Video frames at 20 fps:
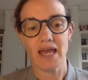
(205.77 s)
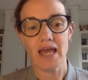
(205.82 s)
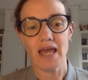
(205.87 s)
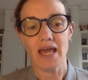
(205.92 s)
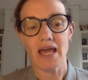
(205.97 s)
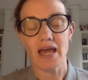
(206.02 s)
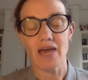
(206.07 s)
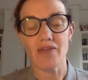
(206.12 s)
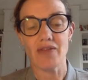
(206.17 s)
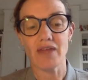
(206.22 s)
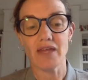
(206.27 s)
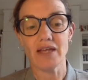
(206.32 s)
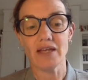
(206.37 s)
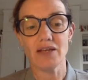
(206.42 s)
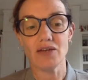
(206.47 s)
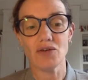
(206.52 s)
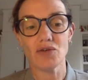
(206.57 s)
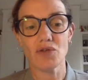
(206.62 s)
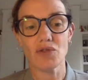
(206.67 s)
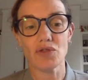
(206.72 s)
And then
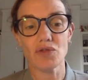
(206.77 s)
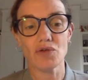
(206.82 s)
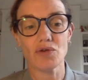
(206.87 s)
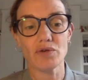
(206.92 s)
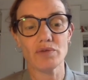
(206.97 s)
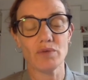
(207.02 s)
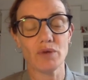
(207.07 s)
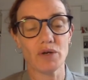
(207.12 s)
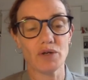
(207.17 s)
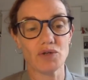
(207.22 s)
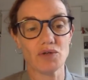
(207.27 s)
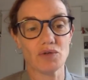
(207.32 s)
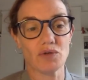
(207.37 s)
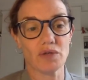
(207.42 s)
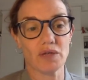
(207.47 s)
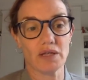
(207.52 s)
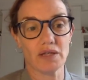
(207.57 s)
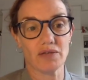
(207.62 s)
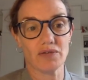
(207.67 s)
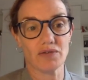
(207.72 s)
your third module
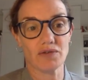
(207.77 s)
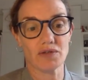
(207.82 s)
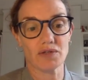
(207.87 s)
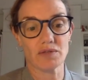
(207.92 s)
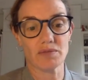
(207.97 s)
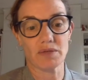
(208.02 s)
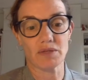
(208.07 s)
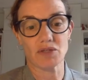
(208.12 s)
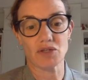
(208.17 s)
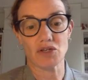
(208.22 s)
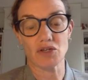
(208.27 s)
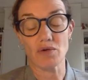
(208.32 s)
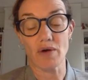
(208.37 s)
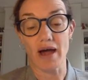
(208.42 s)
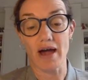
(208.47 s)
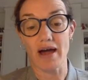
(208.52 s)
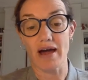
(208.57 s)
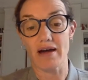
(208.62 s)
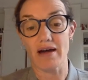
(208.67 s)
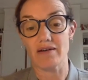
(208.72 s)
in the first semester, you
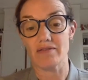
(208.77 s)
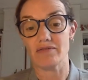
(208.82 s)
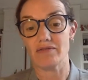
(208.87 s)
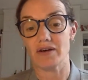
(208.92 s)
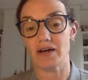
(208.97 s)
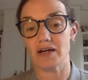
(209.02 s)
have